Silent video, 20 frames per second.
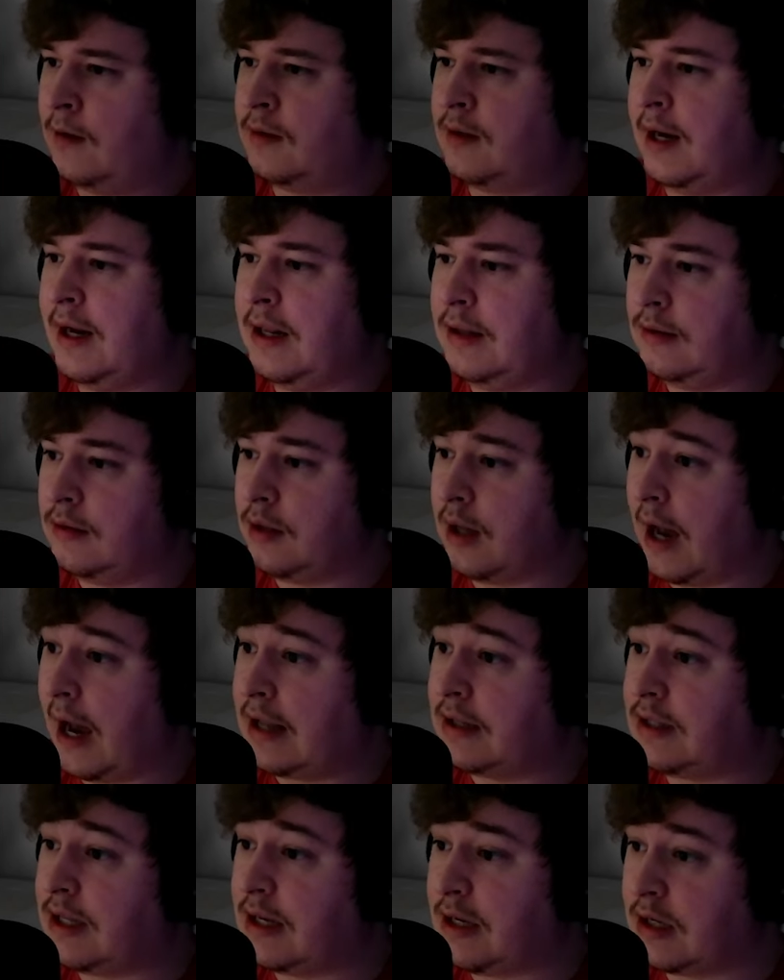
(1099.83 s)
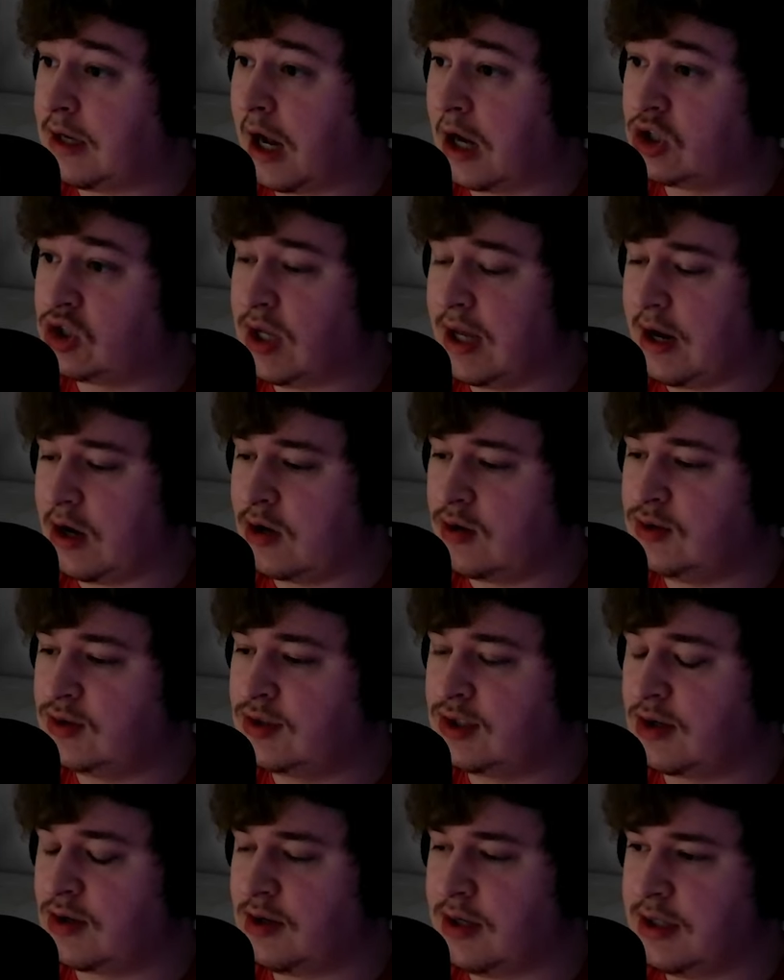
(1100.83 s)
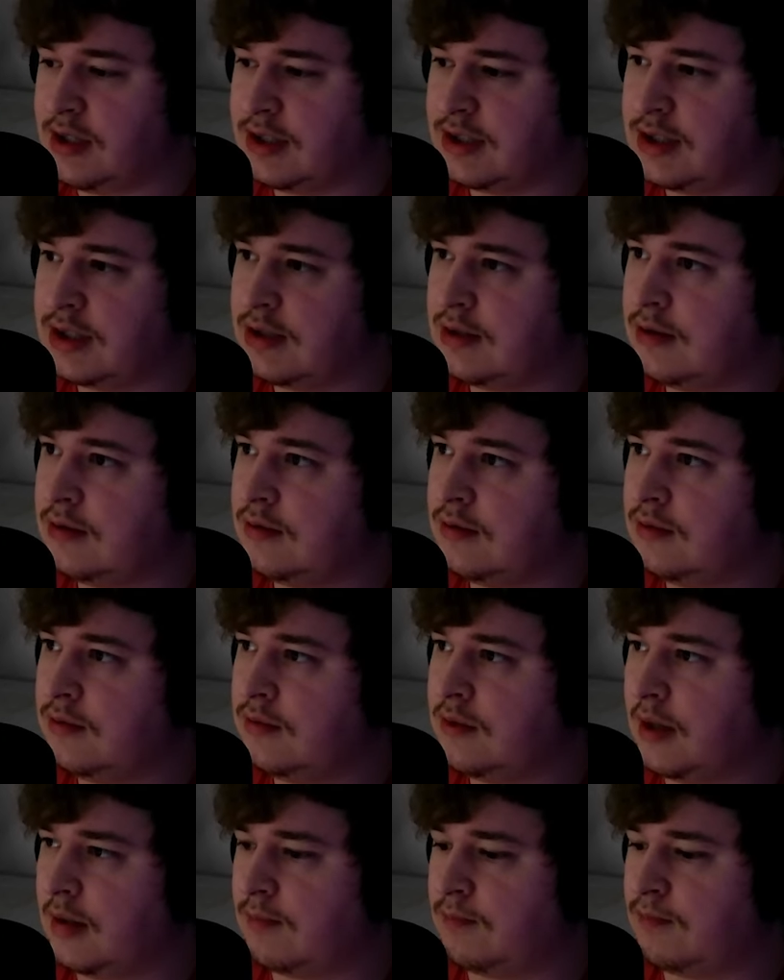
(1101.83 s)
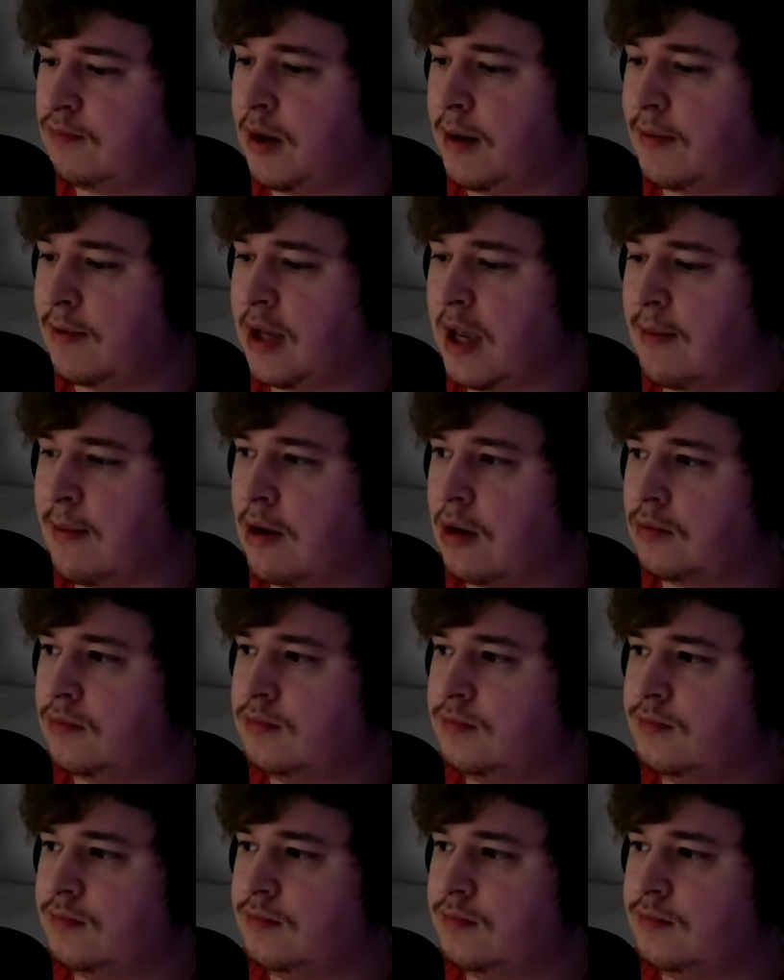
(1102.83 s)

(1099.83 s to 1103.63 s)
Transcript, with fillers: Did I, I didn't dodge that? Are you serious? It probably came out